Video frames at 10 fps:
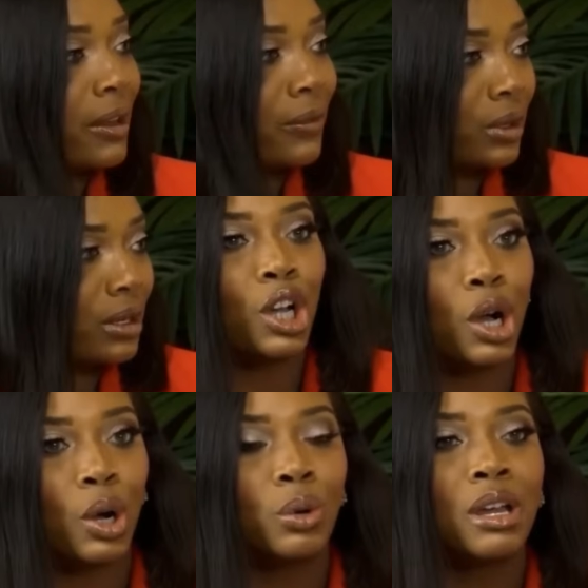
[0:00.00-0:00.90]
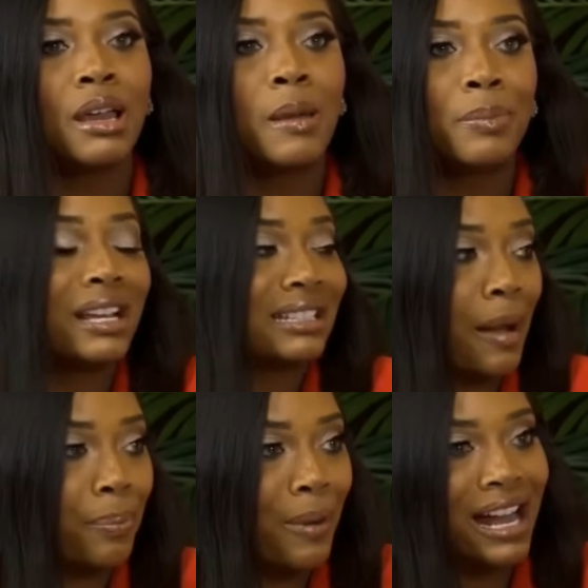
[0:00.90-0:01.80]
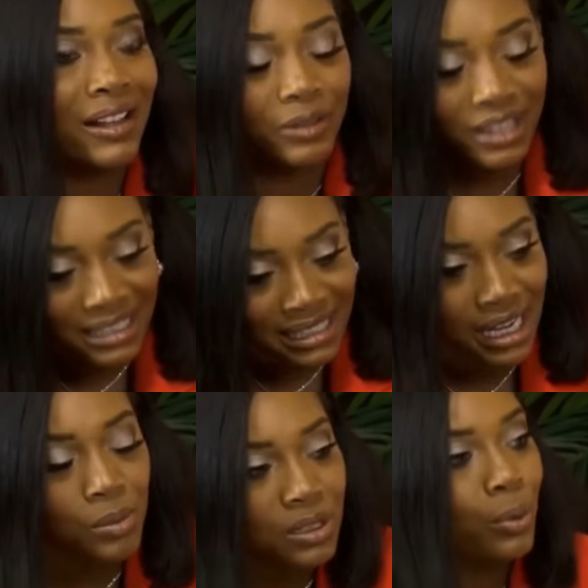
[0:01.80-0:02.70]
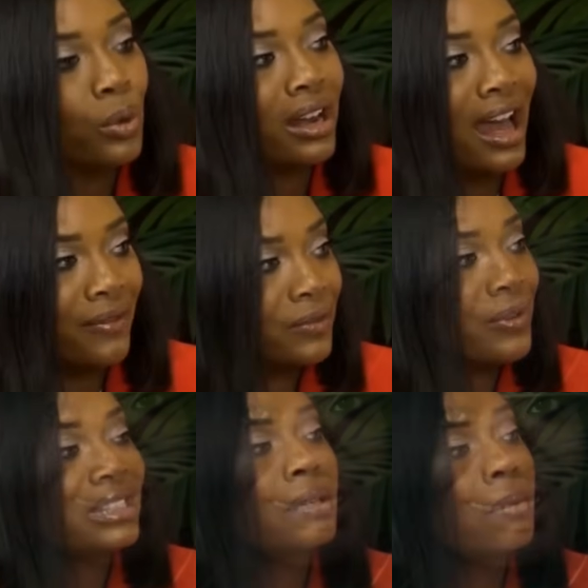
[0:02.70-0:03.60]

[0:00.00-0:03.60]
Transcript: hit the floor, because let's be honest, Judy may be messy, but